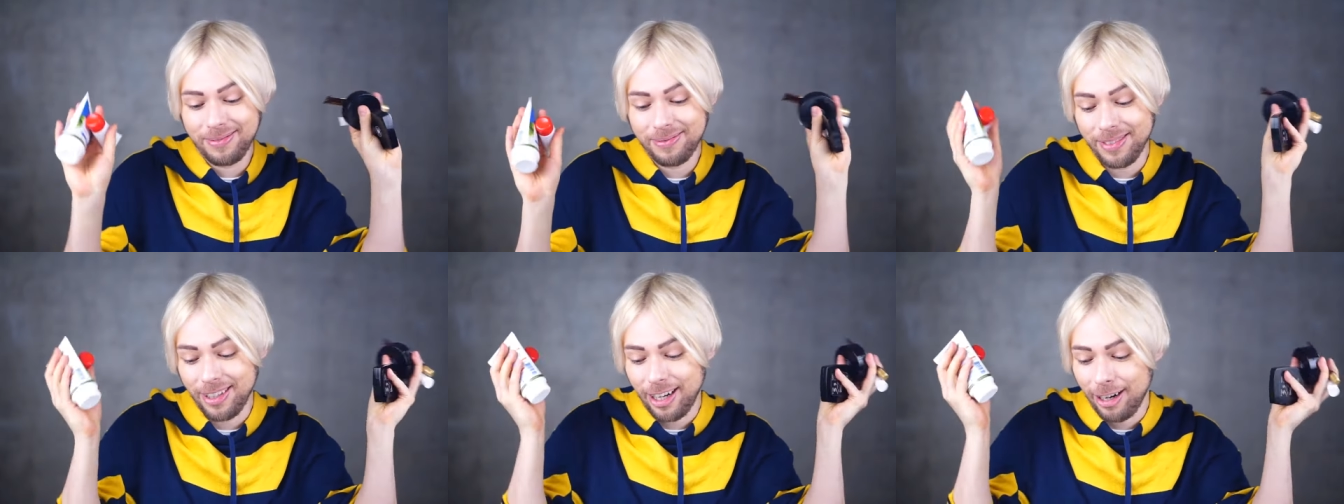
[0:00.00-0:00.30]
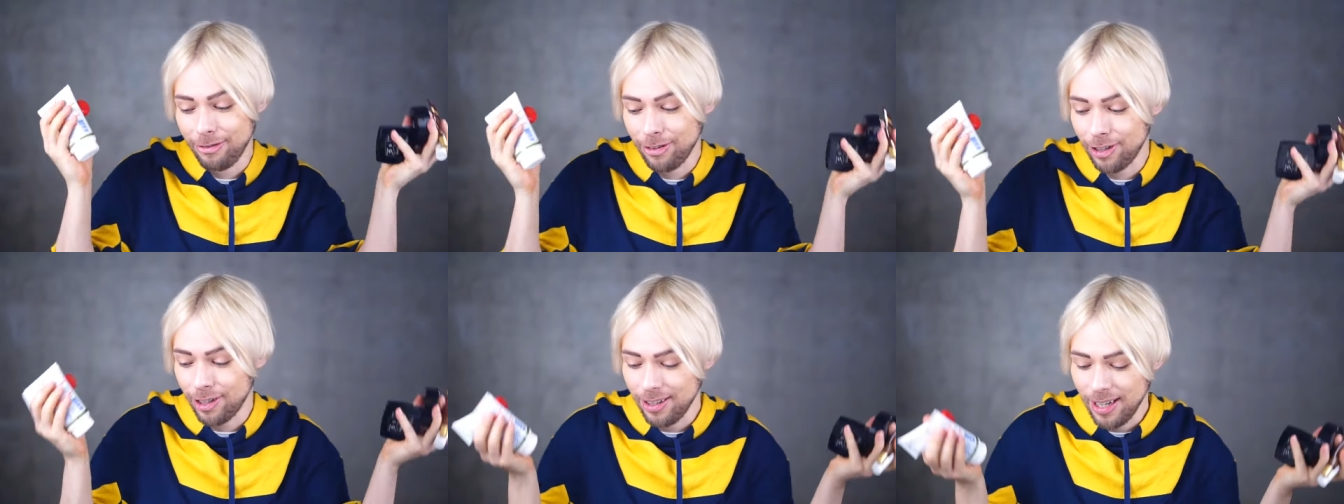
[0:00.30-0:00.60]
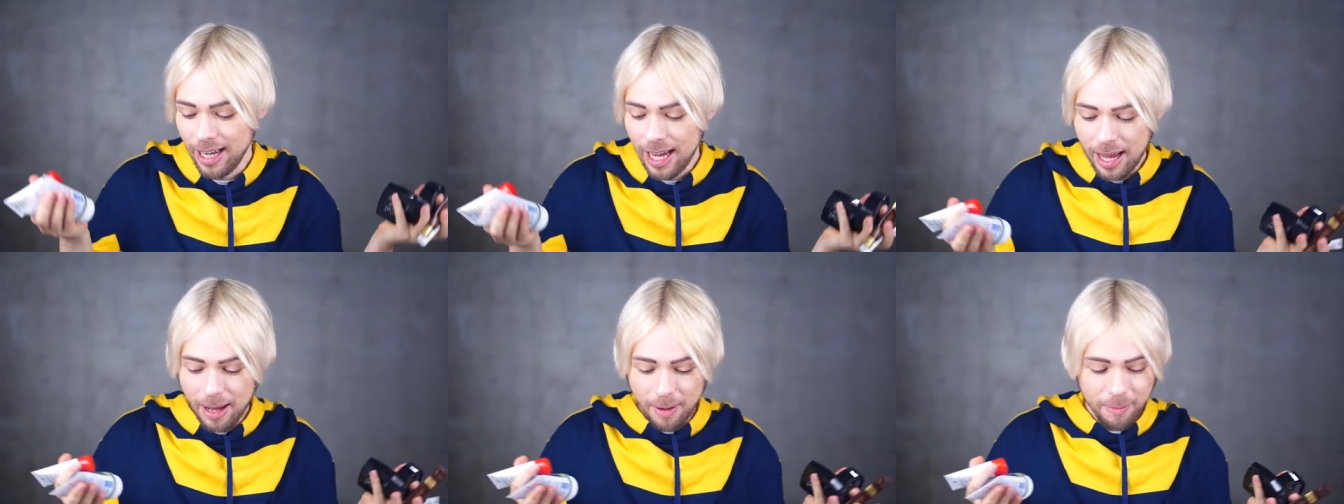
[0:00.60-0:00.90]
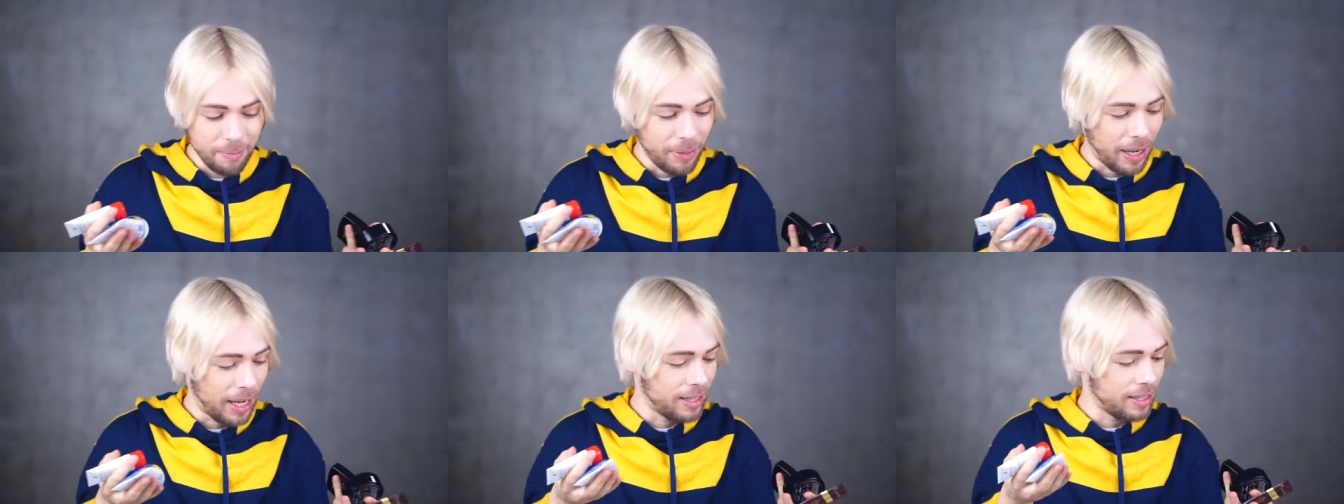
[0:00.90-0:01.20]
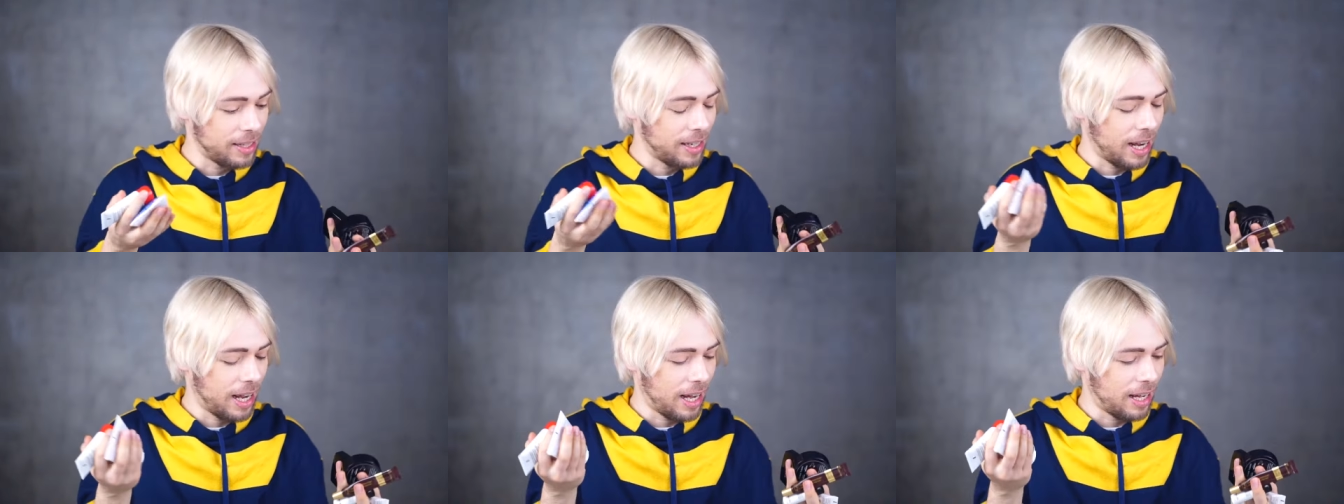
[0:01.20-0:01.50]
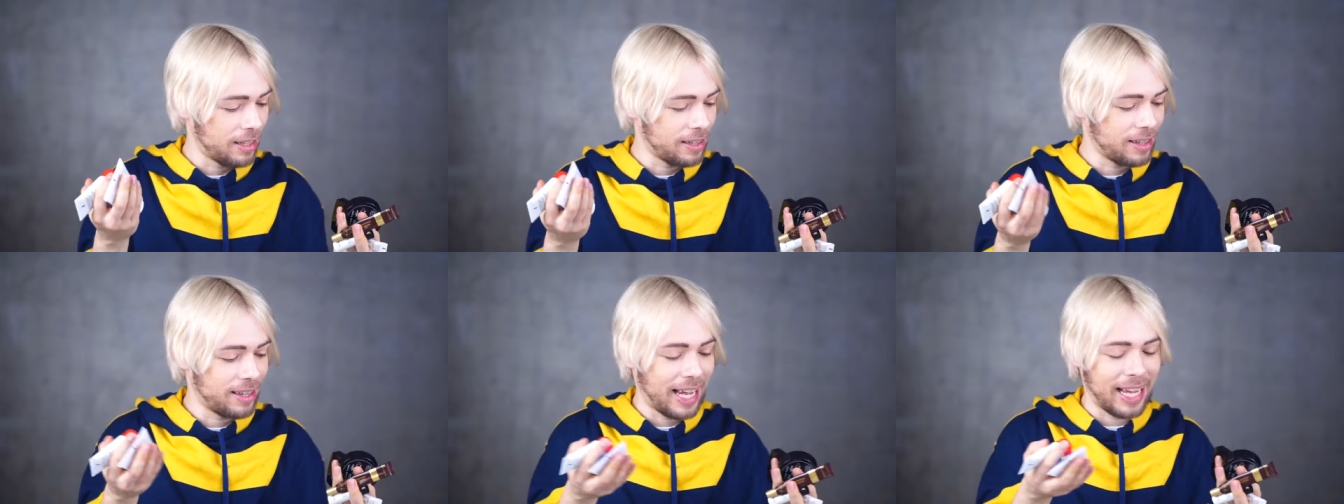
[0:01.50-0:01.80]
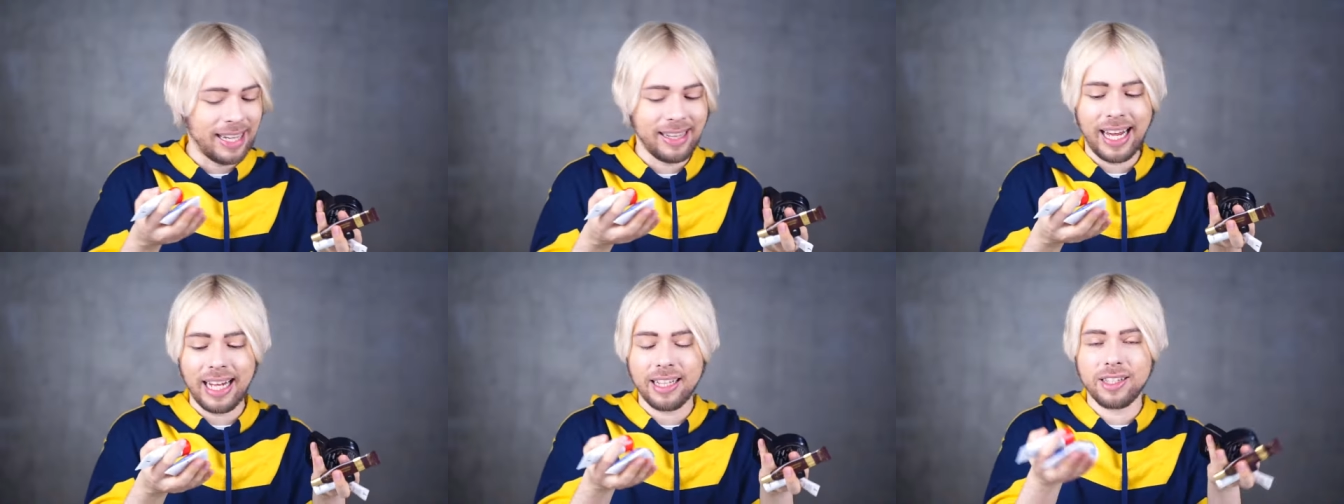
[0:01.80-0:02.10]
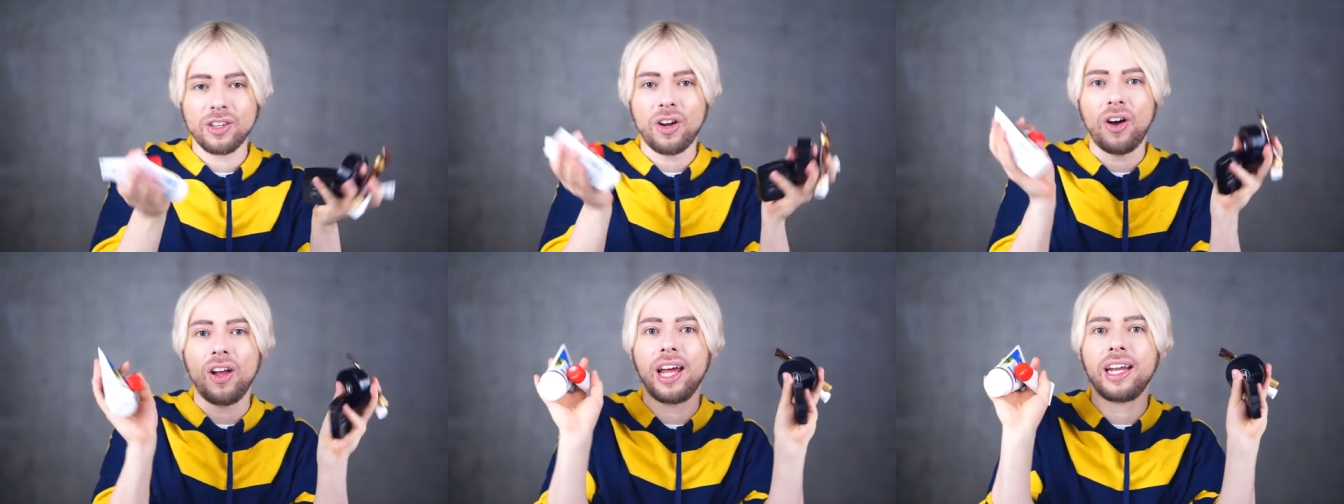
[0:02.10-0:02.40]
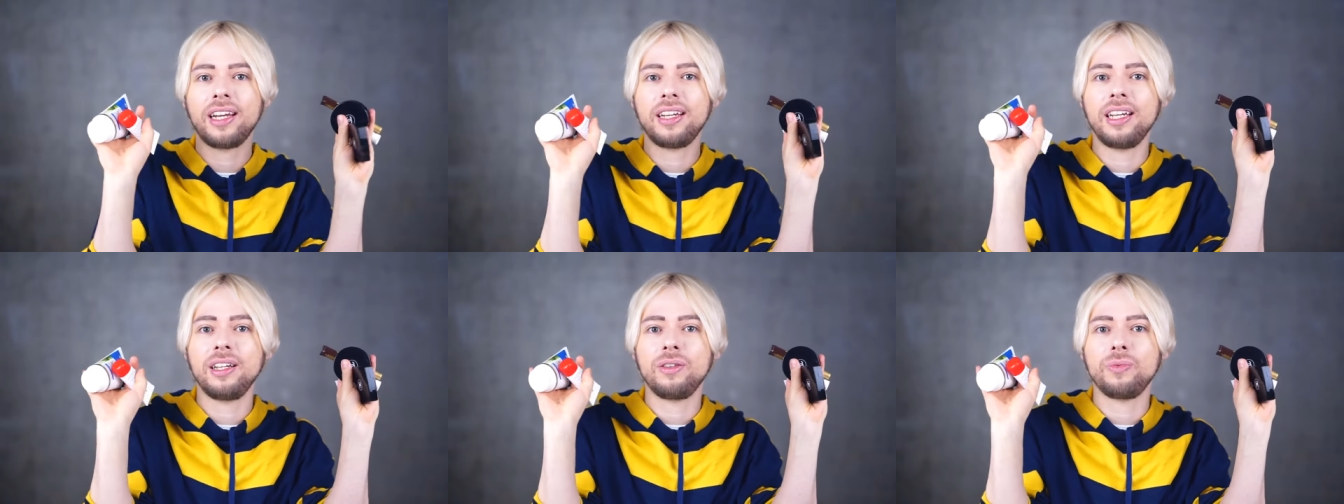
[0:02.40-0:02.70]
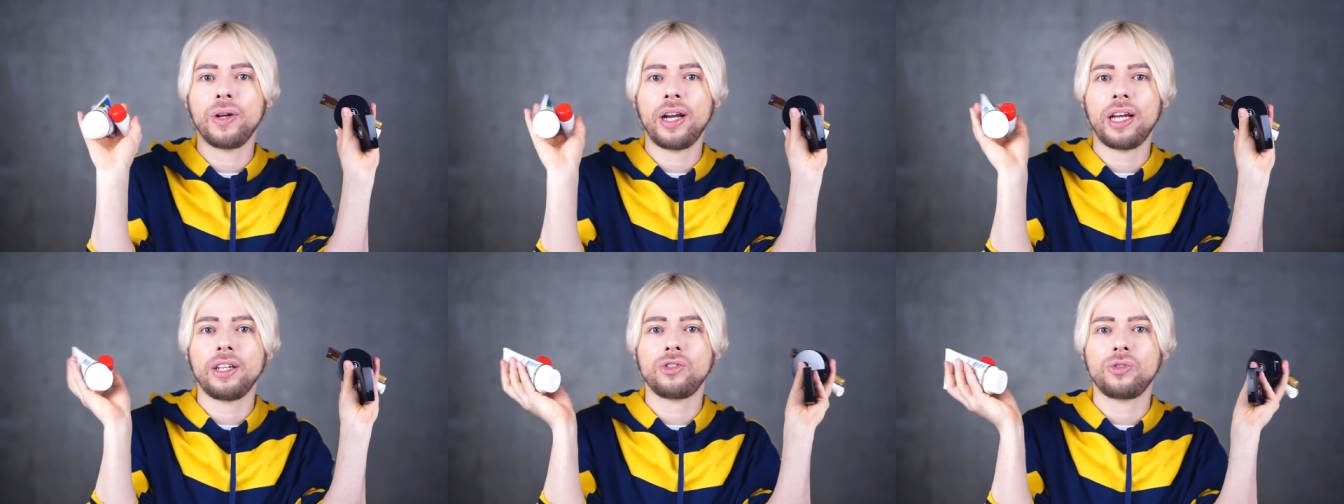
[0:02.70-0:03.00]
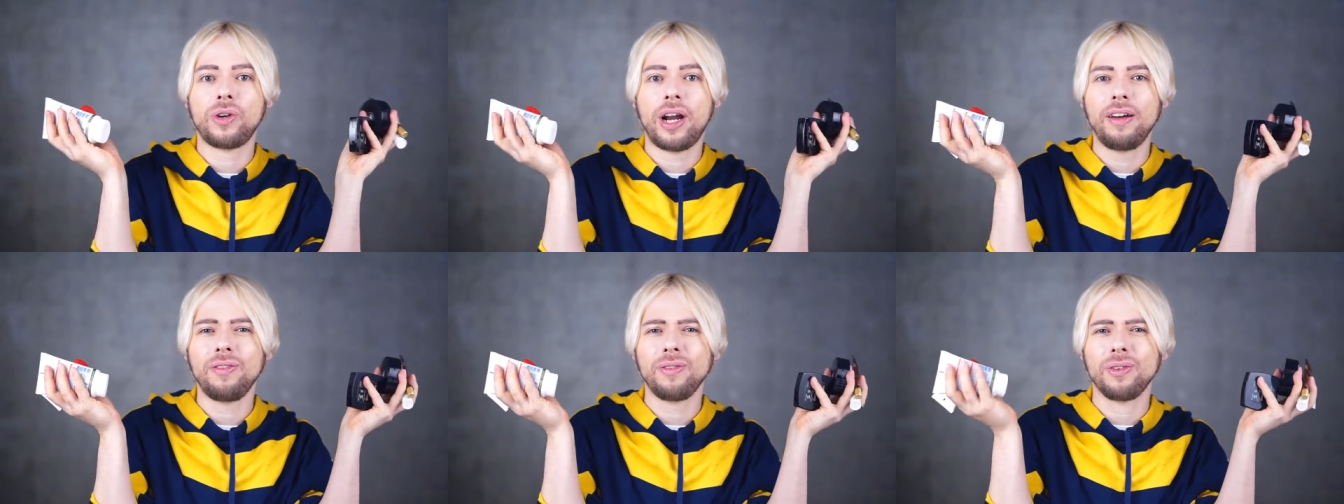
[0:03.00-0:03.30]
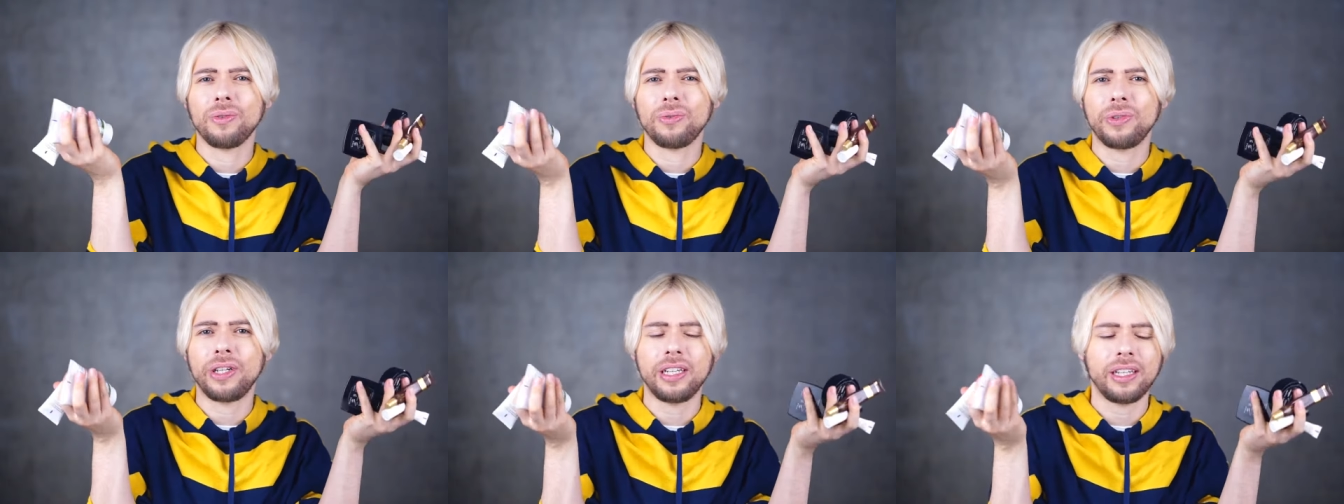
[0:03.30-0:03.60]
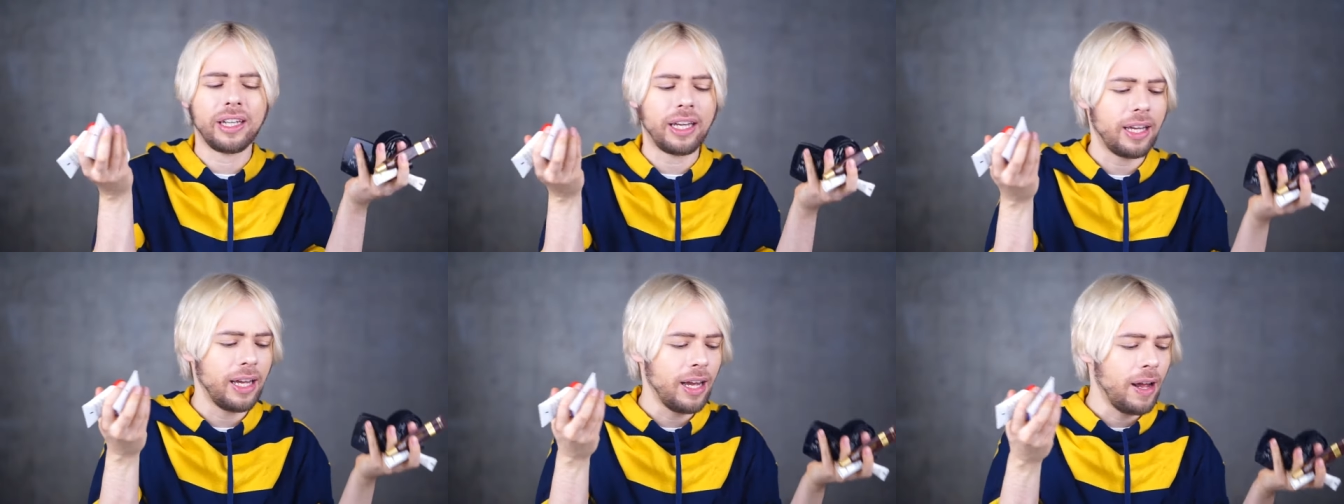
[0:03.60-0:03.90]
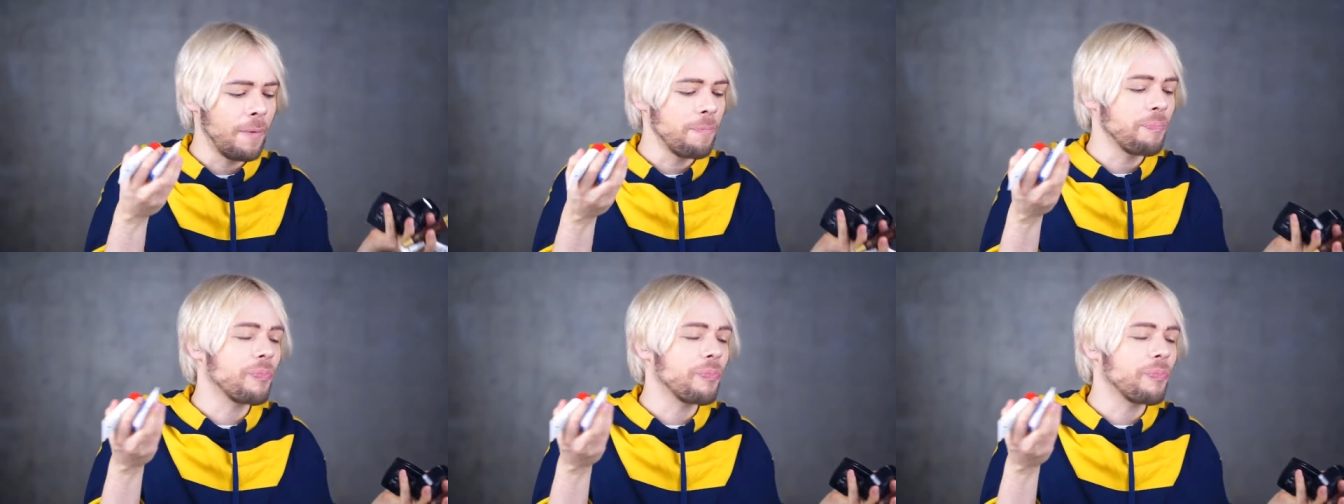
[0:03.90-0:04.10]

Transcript: Whatever. But, and that's all I need when I travel, really.